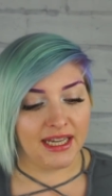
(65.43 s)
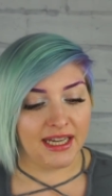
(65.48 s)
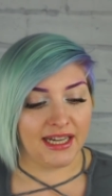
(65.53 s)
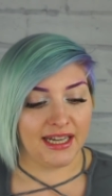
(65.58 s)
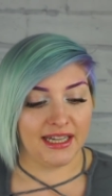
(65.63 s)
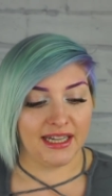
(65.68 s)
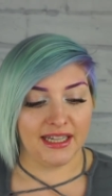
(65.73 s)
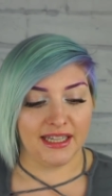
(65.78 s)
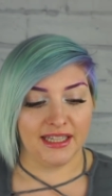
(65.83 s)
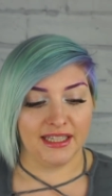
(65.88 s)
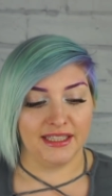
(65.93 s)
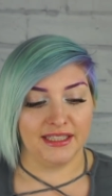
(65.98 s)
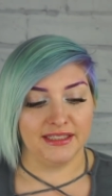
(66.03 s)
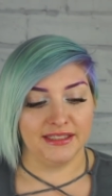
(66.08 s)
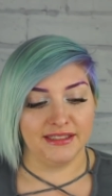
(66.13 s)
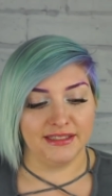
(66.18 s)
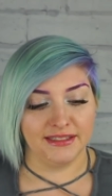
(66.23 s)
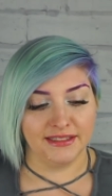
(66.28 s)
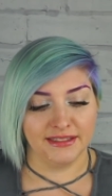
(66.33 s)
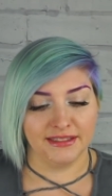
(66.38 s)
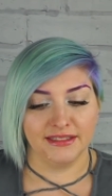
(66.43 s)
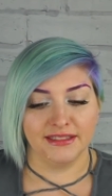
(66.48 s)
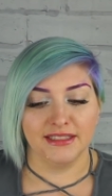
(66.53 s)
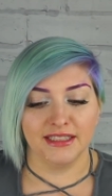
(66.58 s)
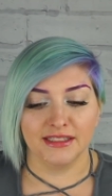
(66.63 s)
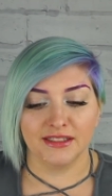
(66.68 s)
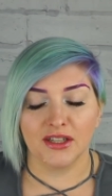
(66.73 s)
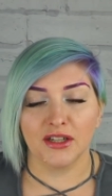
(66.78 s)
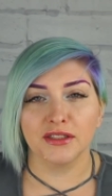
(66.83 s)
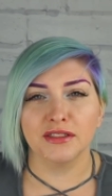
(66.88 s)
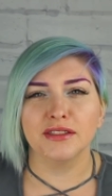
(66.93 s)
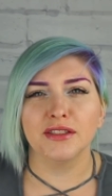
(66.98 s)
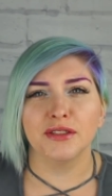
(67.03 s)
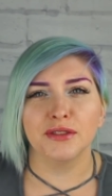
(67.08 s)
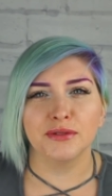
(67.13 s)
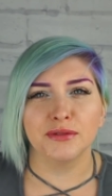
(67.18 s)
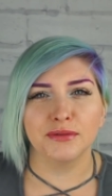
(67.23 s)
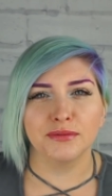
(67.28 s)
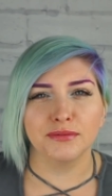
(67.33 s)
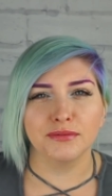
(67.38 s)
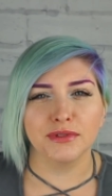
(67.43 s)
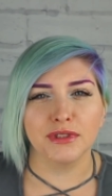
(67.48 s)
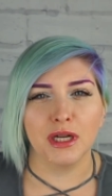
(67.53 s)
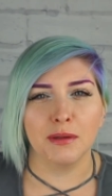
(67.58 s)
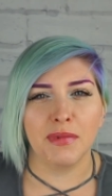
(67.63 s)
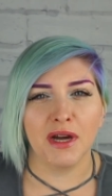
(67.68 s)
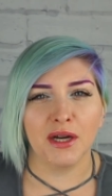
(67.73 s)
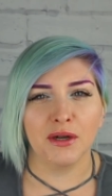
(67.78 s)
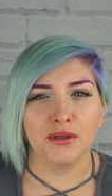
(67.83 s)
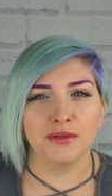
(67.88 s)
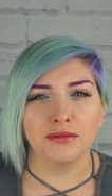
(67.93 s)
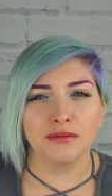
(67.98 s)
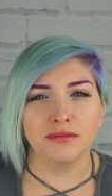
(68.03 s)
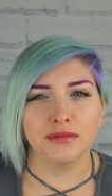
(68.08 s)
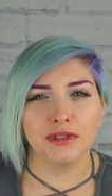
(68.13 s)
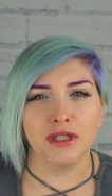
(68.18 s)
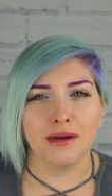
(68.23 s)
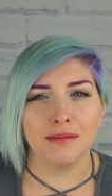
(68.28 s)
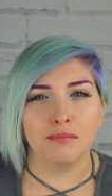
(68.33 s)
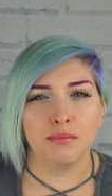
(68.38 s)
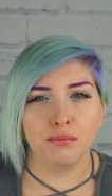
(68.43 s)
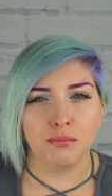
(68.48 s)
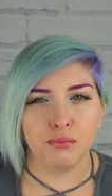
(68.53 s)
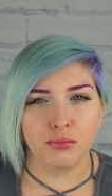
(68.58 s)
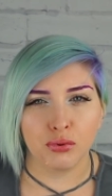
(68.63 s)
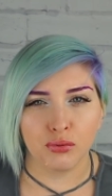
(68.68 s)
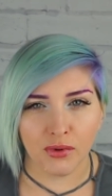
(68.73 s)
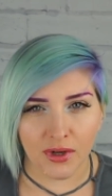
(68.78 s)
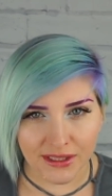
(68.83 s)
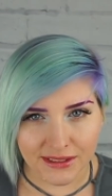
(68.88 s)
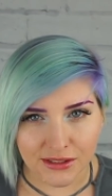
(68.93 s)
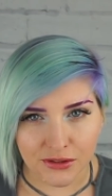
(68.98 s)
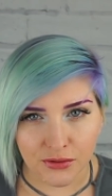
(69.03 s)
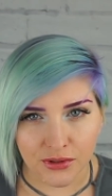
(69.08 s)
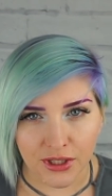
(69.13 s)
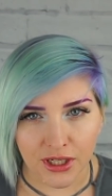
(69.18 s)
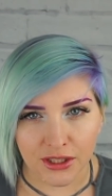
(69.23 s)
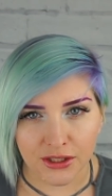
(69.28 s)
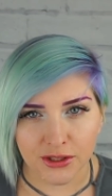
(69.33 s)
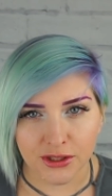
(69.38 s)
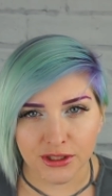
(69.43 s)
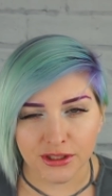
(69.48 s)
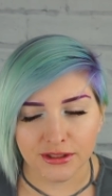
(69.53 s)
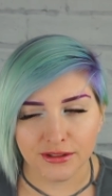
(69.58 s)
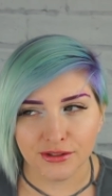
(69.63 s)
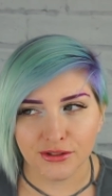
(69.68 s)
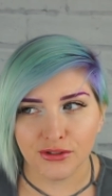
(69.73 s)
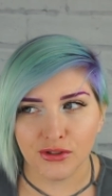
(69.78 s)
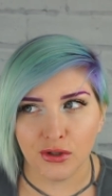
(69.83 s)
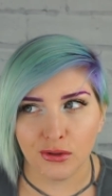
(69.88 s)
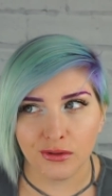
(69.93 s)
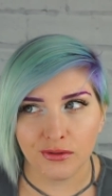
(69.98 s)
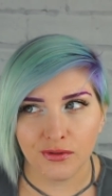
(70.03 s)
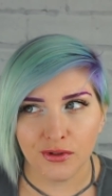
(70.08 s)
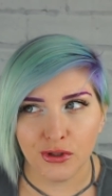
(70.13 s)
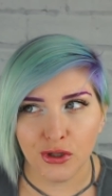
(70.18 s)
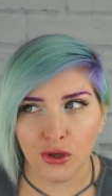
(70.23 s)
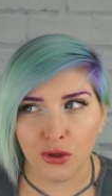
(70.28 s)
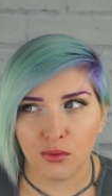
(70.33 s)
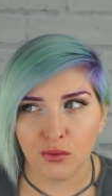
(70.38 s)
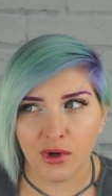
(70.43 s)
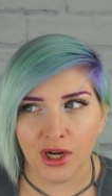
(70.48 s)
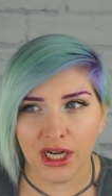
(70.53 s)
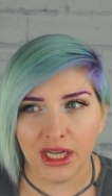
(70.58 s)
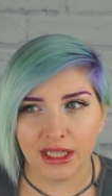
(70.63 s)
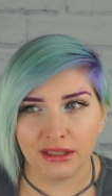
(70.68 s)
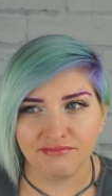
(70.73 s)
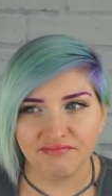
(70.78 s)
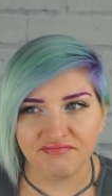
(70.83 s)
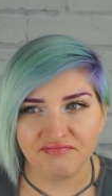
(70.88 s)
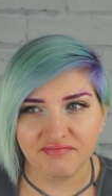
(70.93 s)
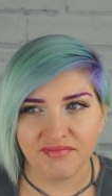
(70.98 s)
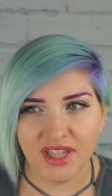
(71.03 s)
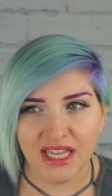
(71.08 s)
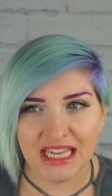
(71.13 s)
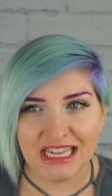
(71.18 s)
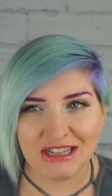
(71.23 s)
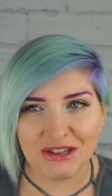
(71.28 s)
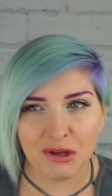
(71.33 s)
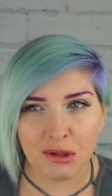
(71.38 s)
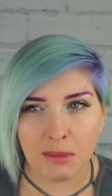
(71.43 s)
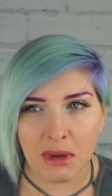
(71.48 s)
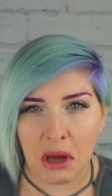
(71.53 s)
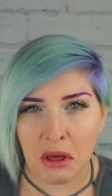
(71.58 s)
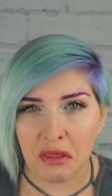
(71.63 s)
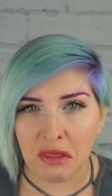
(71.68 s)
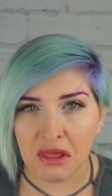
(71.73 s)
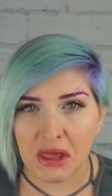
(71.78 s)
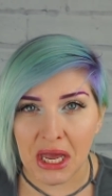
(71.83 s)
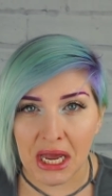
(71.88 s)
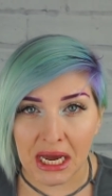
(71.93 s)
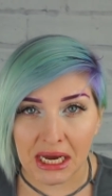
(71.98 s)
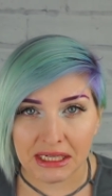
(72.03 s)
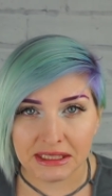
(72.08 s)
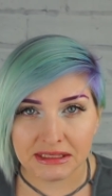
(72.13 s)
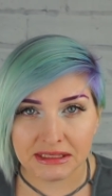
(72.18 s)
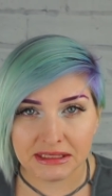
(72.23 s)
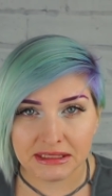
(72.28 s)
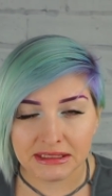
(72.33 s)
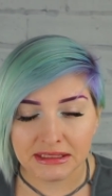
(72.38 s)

It's also about a breast reduction, so if you don't want to hear about that,